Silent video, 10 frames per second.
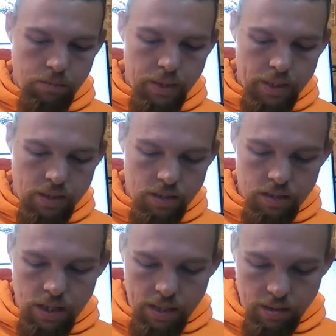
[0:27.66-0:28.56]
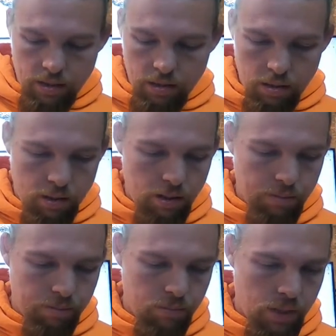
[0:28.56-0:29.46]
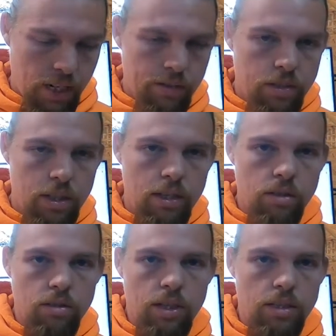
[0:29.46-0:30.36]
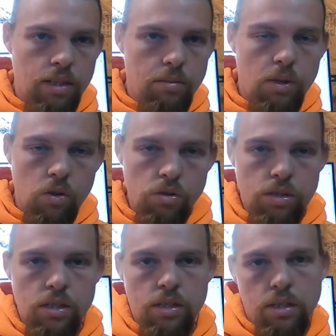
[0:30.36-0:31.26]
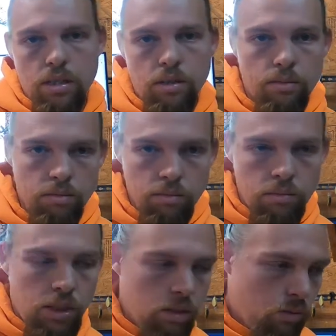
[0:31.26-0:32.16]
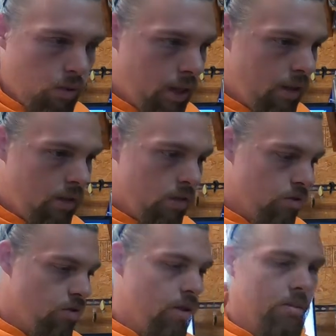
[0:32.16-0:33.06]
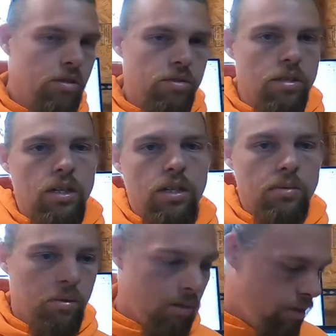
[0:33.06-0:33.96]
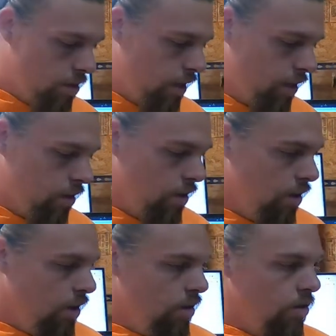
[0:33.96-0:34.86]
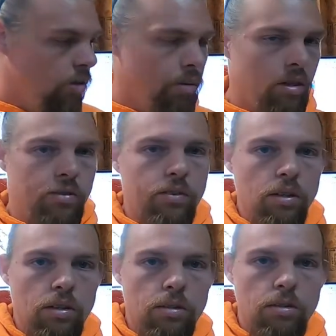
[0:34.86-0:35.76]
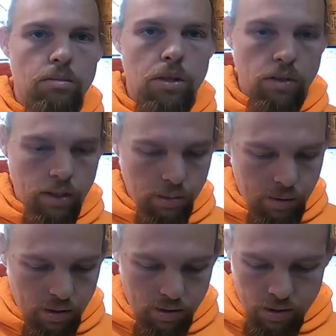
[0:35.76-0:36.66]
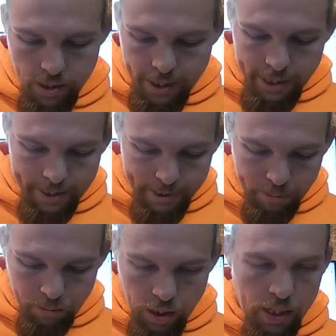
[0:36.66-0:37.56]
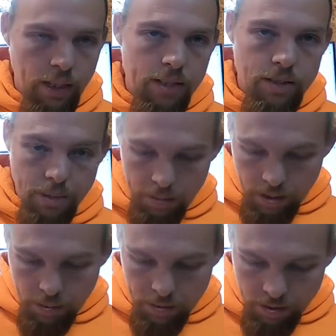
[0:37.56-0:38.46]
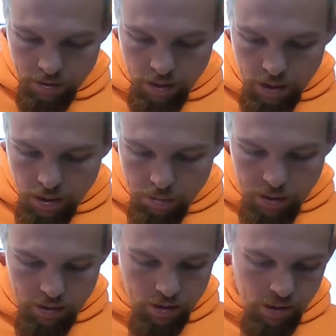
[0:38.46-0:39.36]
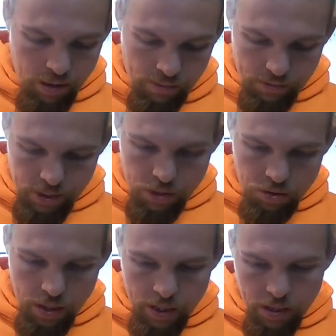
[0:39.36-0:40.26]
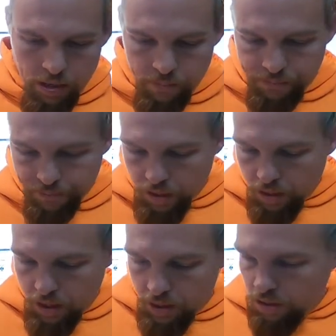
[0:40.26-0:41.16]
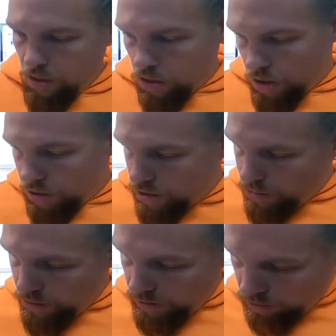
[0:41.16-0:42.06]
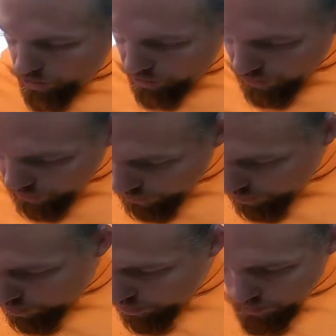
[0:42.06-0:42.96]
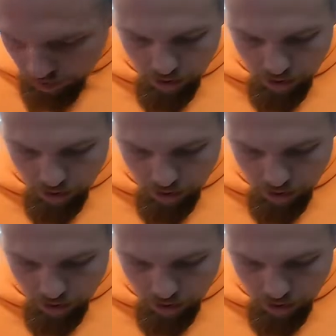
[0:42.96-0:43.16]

places that kind of sell mowers, they sell, you know, weed eaters, trimmers. They're pretty much like a surplus for mowing companies and landscaping companies. But these right here, these are some really cool things.